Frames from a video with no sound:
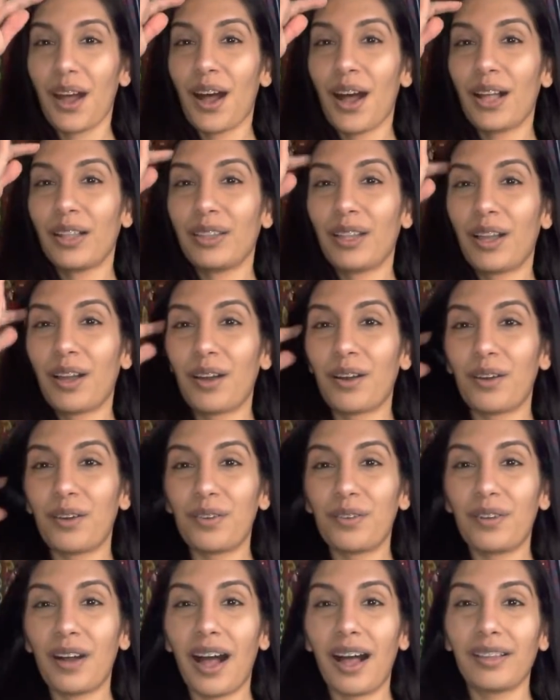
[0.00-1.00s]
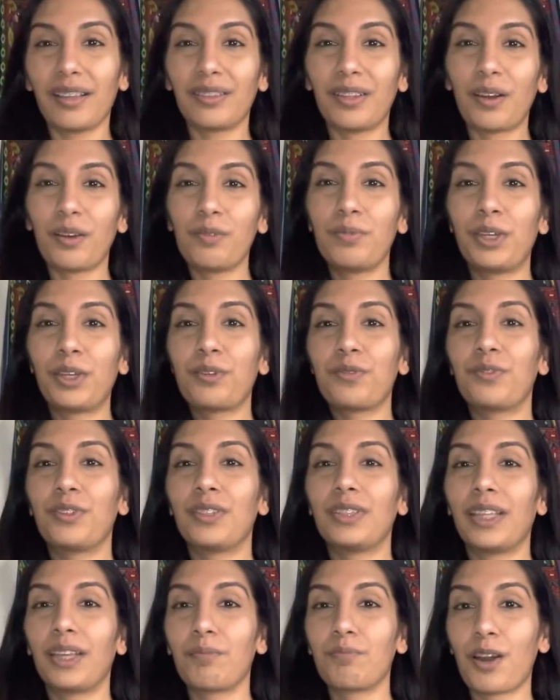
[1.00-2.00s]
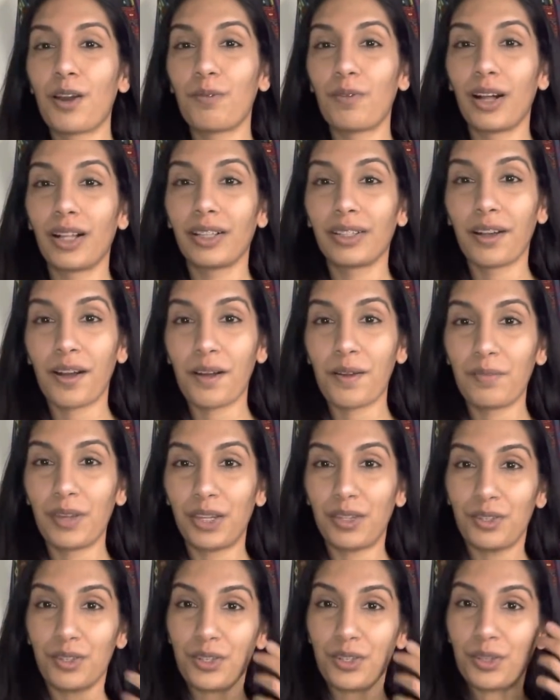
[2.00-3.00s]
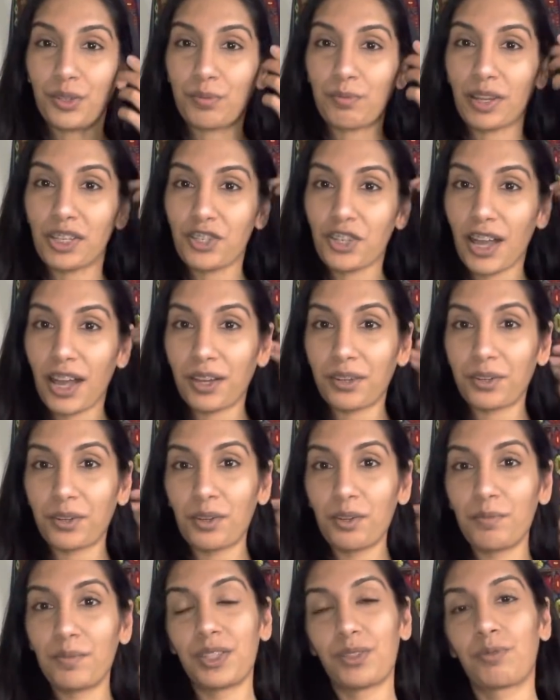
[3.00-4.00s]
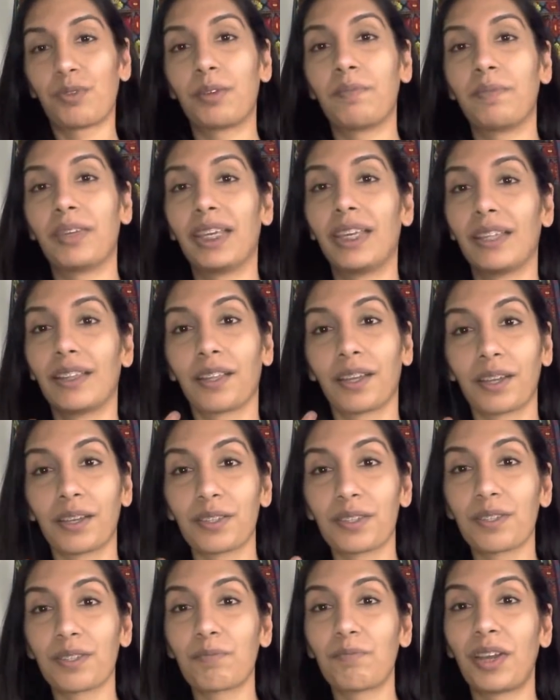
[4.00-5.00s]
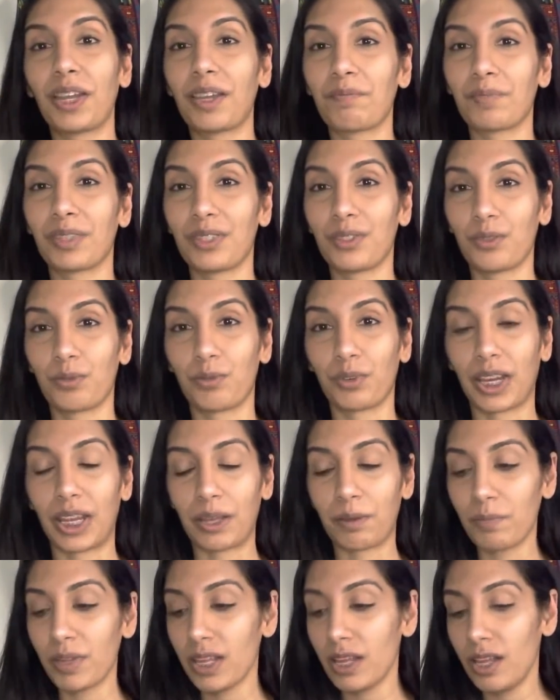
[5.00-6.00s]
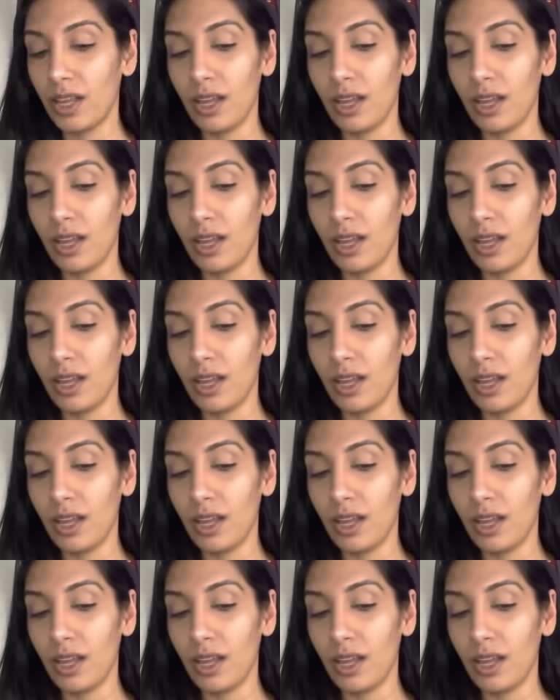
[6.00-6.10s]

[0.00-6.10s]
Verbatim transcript: Hello, hello, beautiful Libra. Welcome into my channel, Miss Reema Healings. My name is Reem.